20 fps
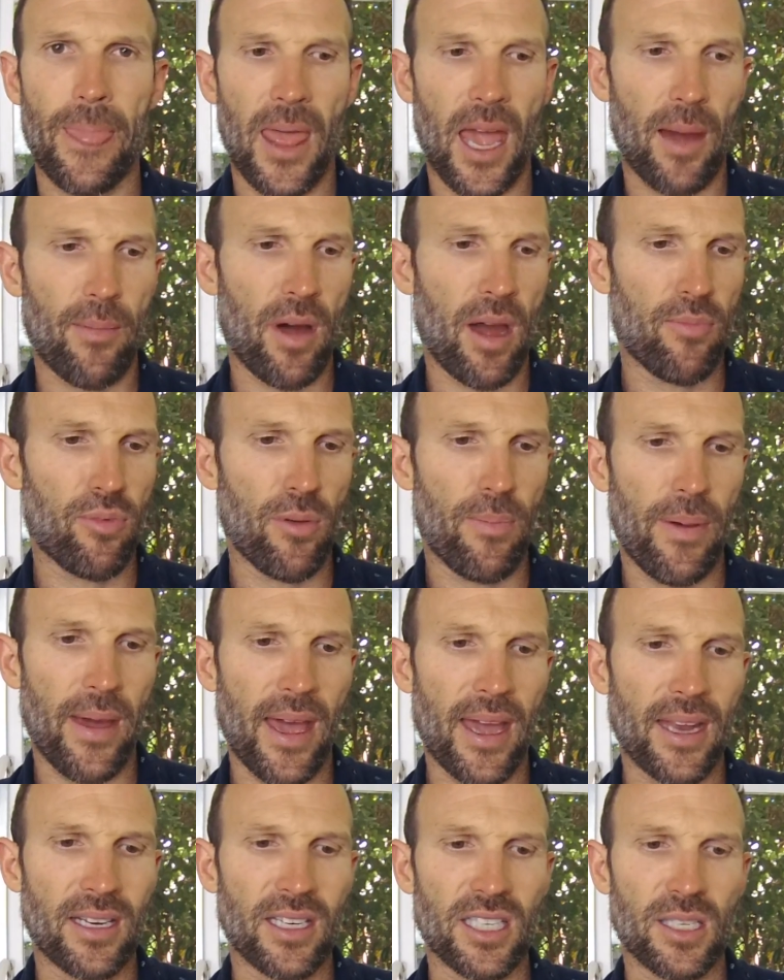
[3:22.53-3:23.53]
Am I
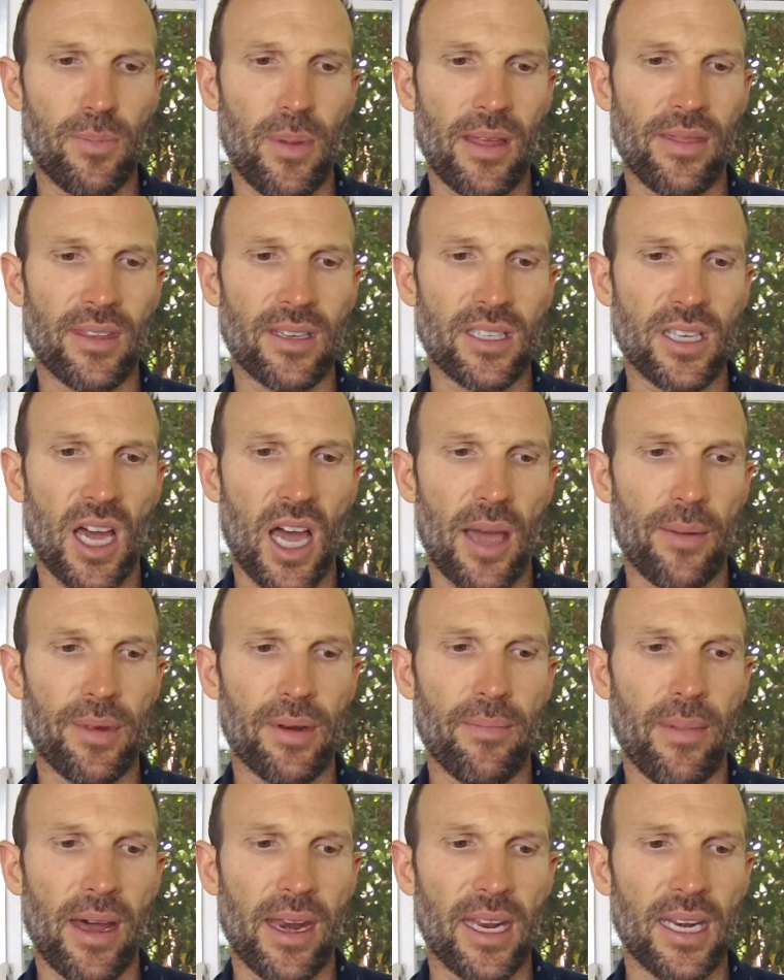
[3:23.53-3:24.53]
prepared to spend the time
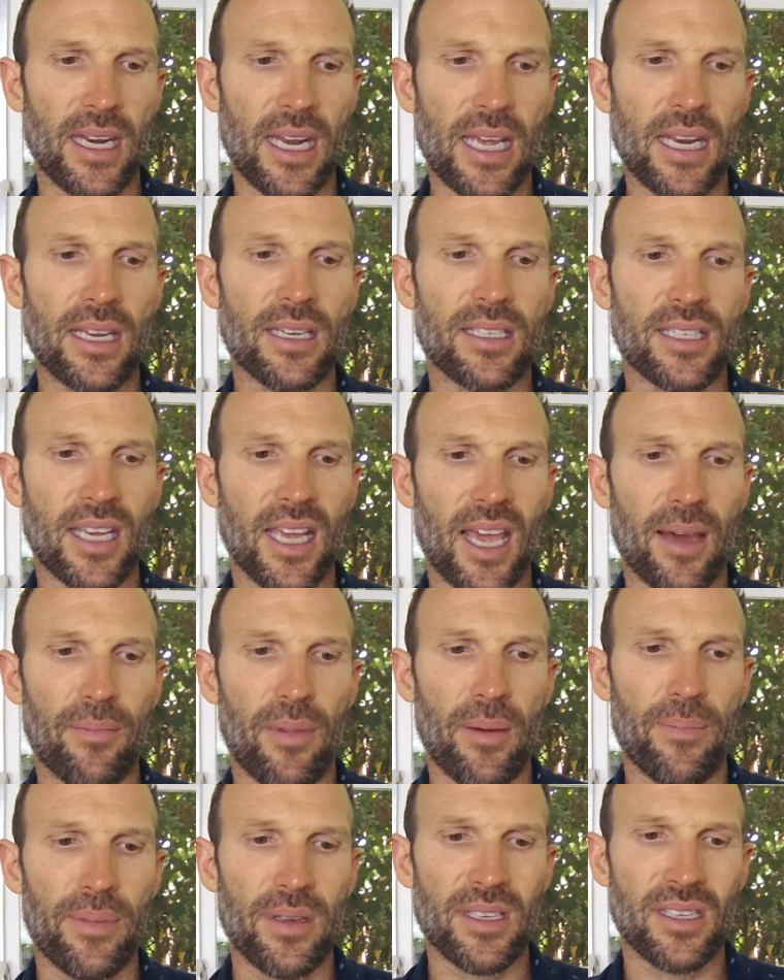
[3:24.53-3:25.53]
and money needed to get
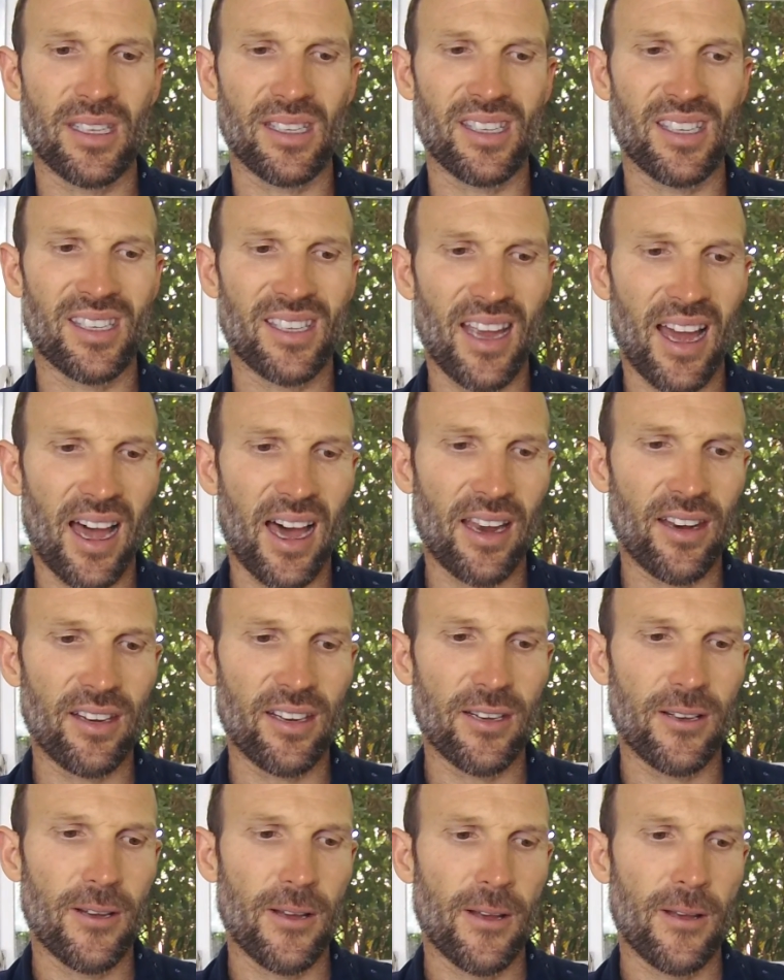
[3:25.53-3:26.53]
my business
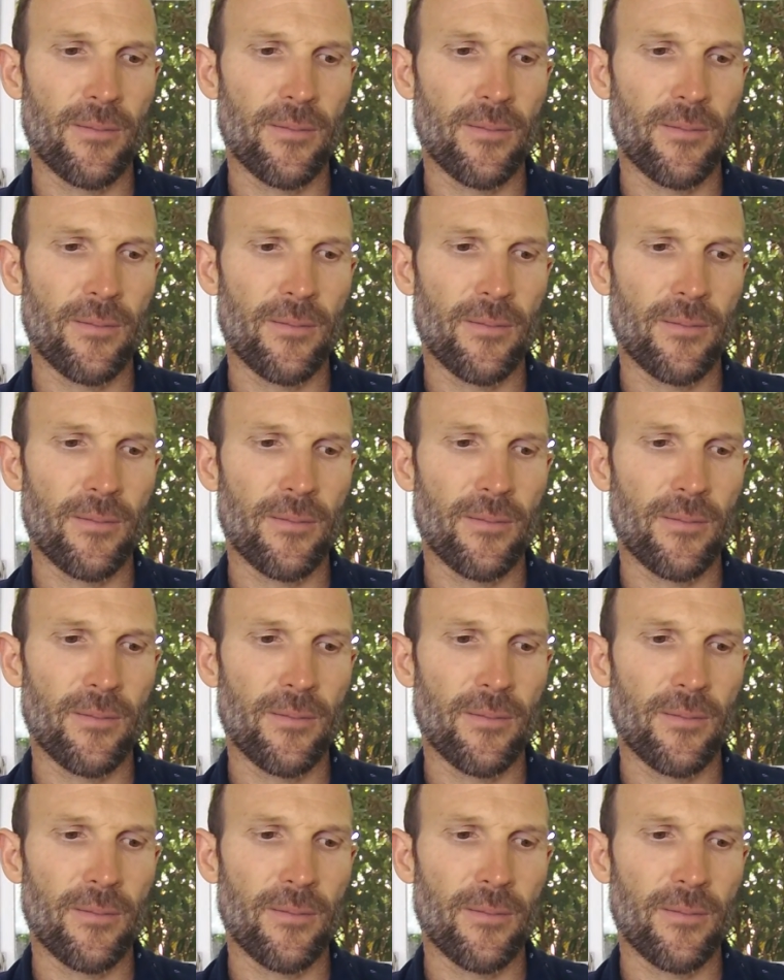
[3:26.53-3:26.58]
started?